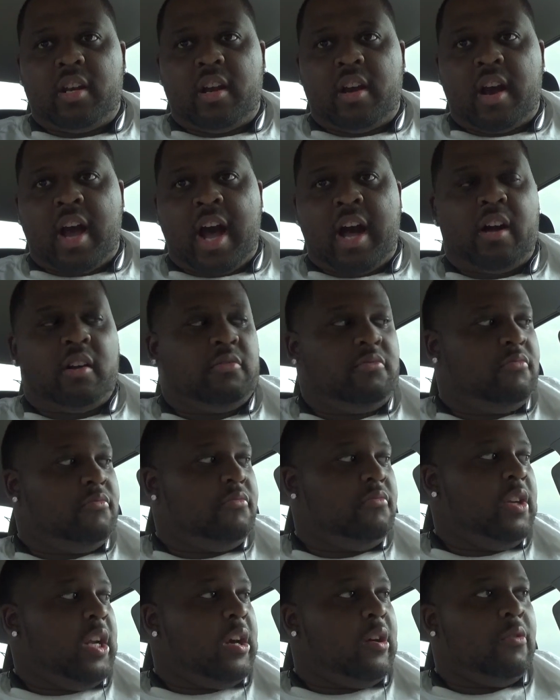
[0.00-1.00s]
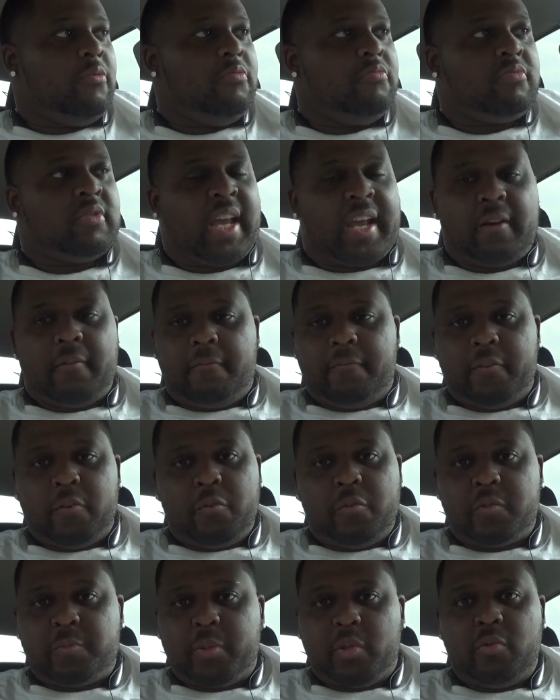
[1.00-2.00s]
I'll, take a
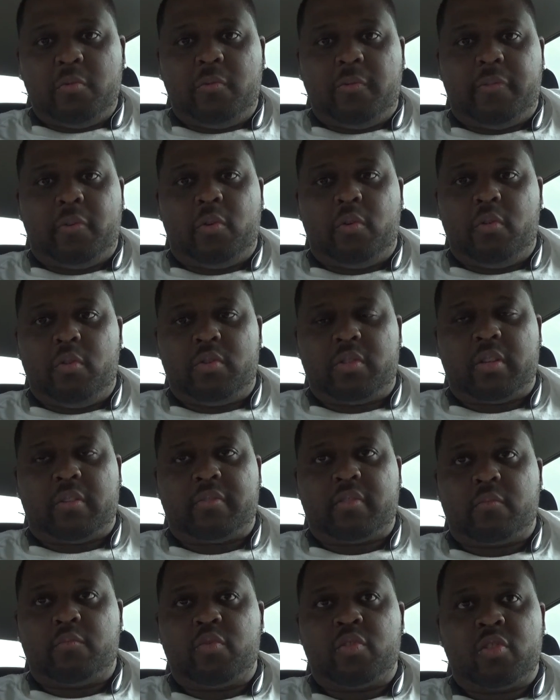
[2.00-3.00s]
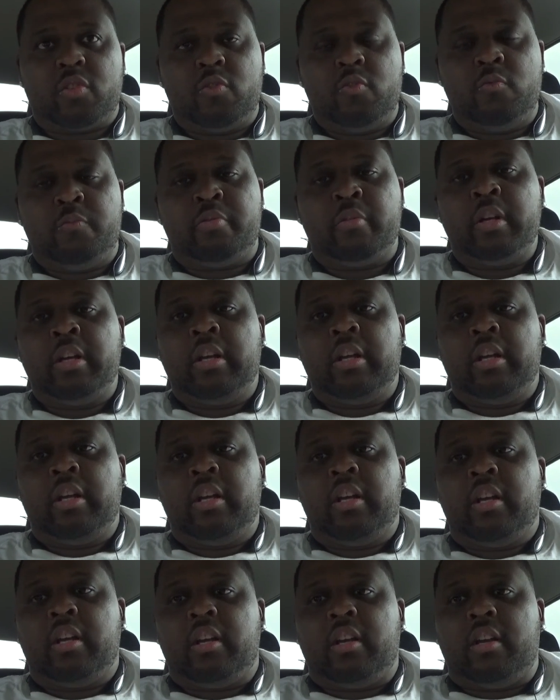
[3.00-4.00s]
few spoonfuls of some soup
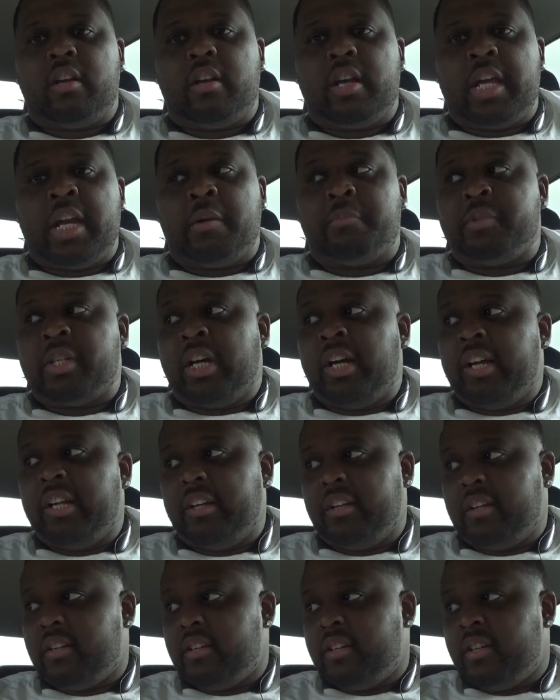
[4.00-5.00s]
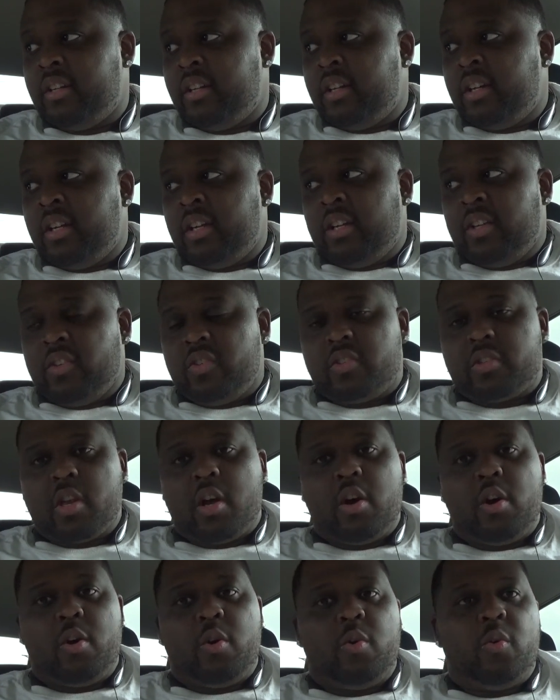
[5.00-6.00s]
and I'm done.
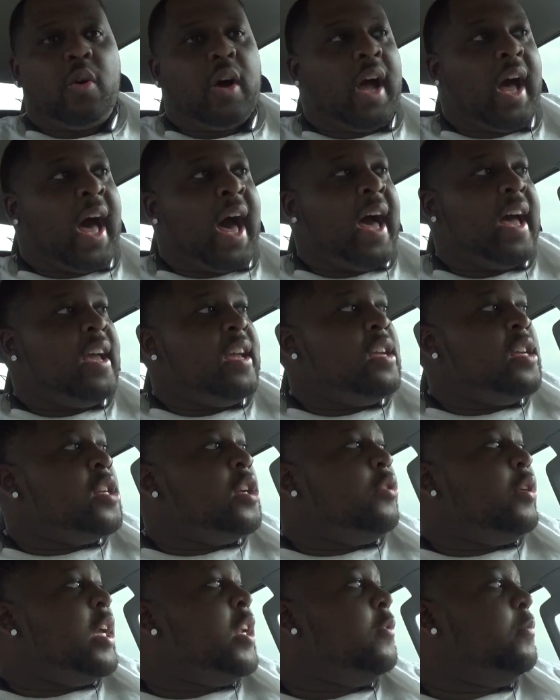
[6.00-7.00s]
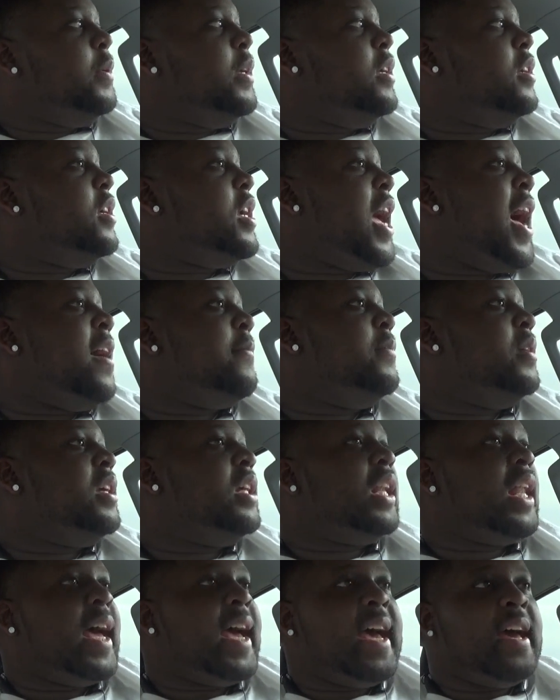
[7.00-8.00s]
So I'll be
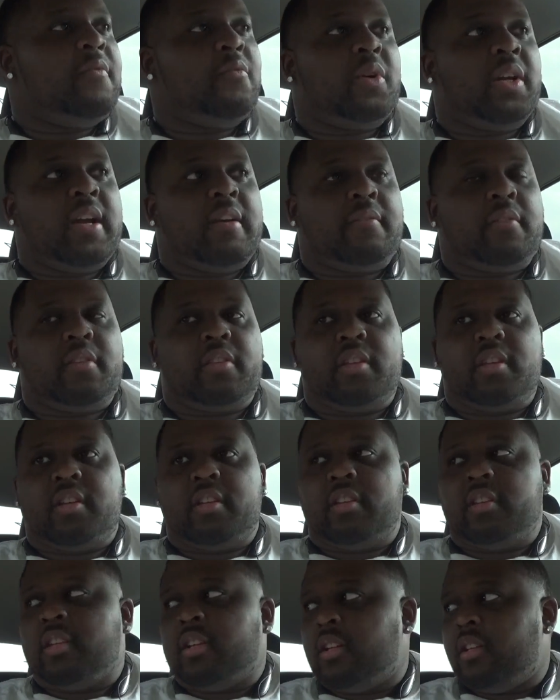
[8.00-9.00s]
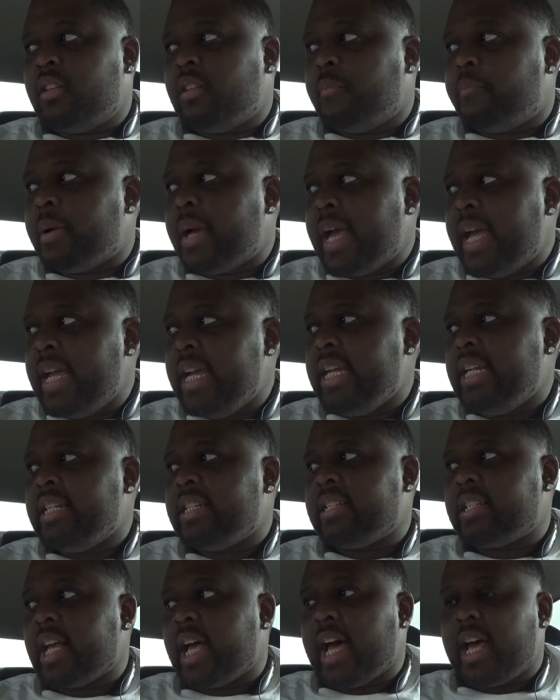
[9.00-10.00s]
glad whenever the pain
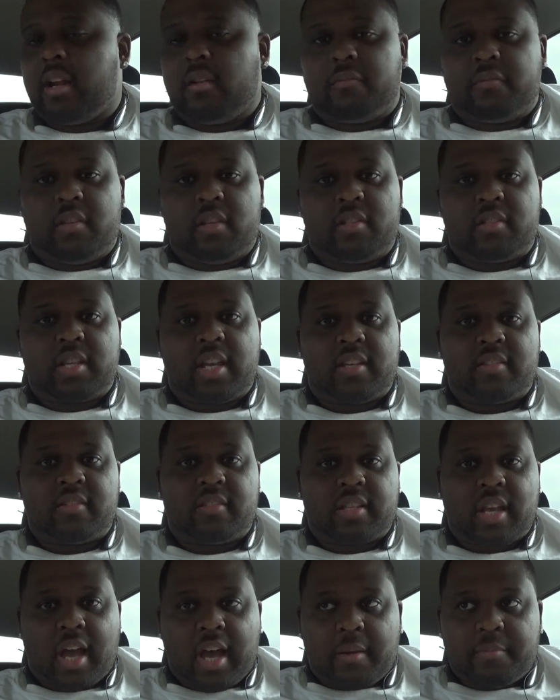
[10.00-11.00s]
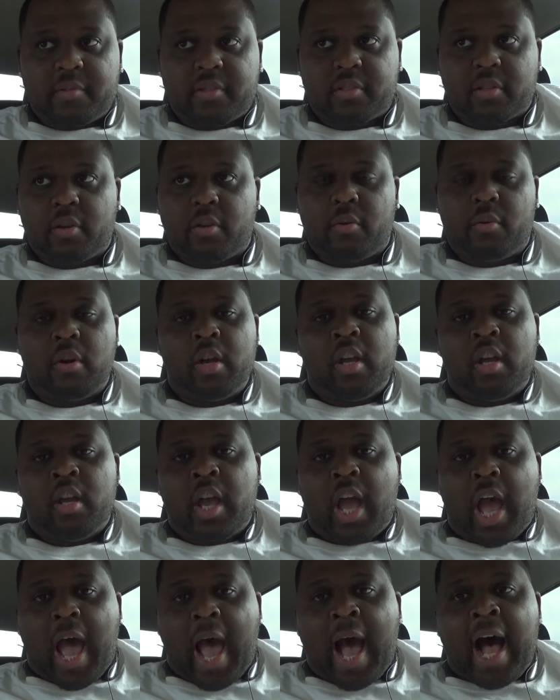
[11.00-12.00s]
side of this has stopped. So
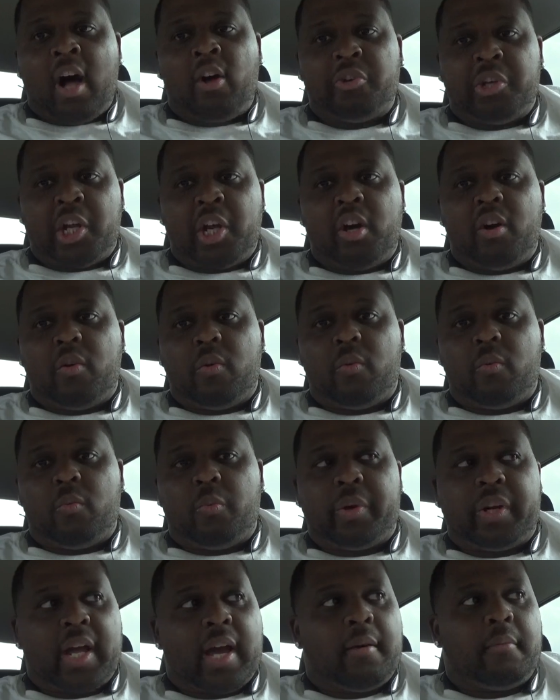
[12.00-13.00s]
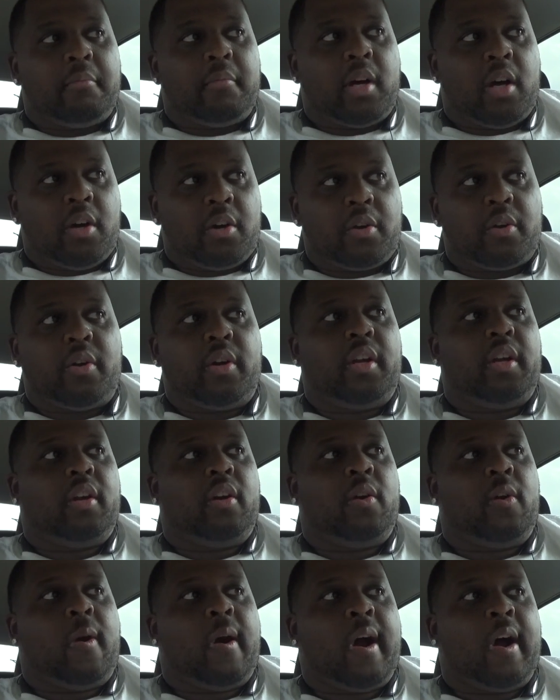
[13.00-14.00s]
I'll know when I'm hungry,
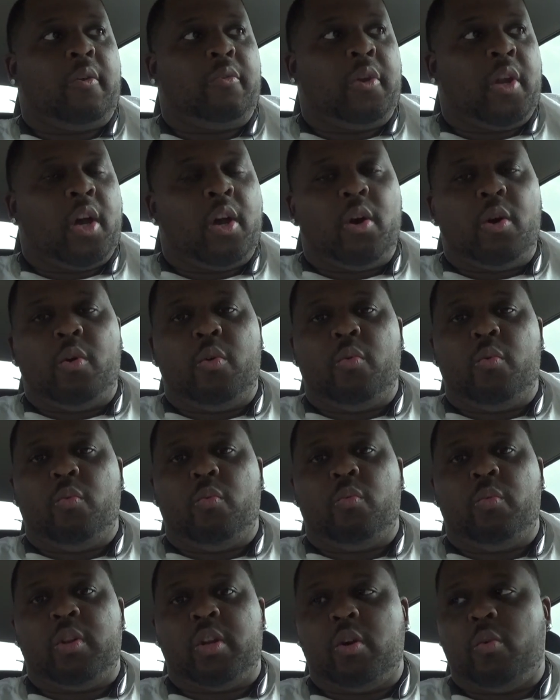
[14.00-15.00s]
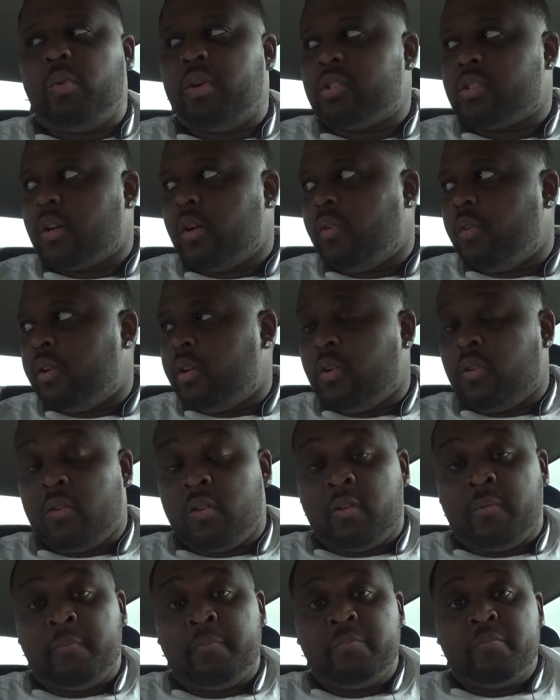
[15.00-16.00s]
or I'll know, what's going
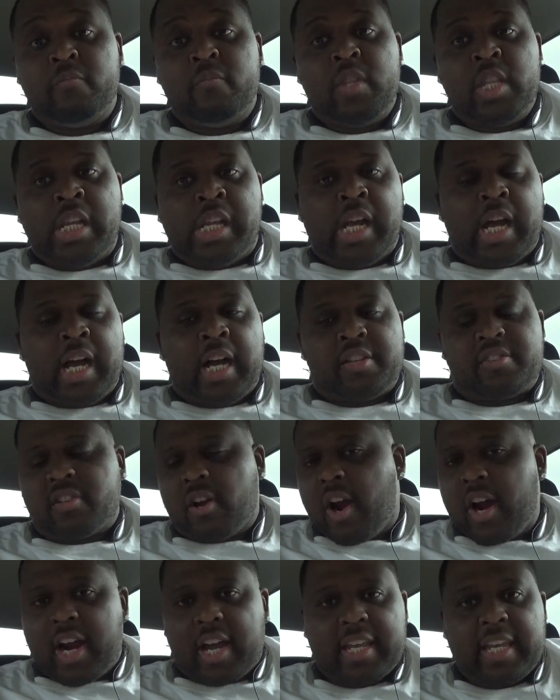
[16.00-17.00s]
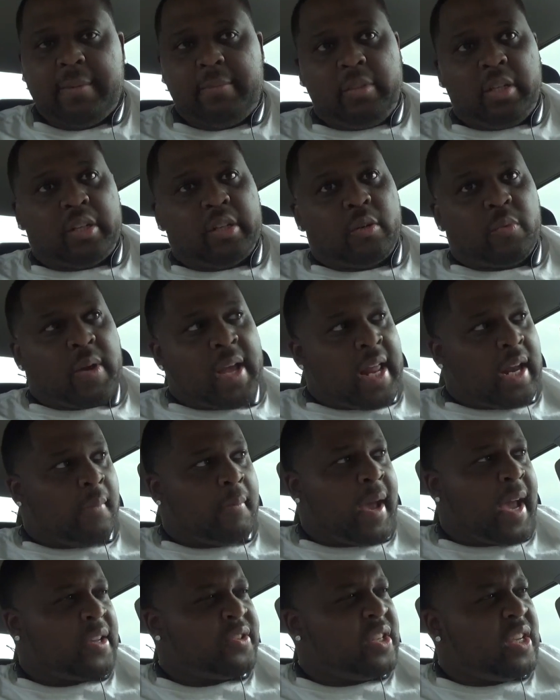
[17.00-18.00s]
on. Sorry, I keep looking around.
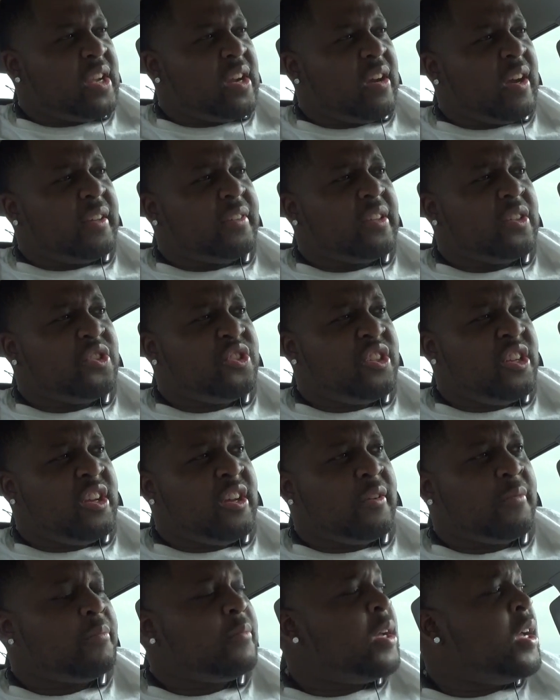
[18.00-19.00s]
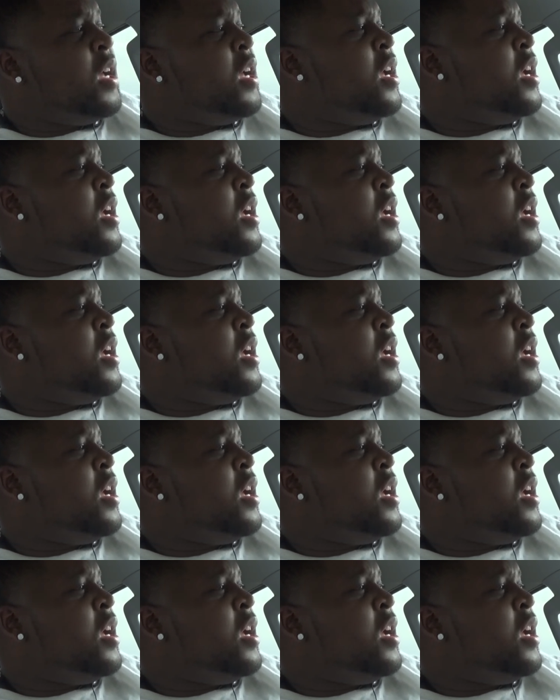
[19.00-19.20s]
I'm actually here at the gym.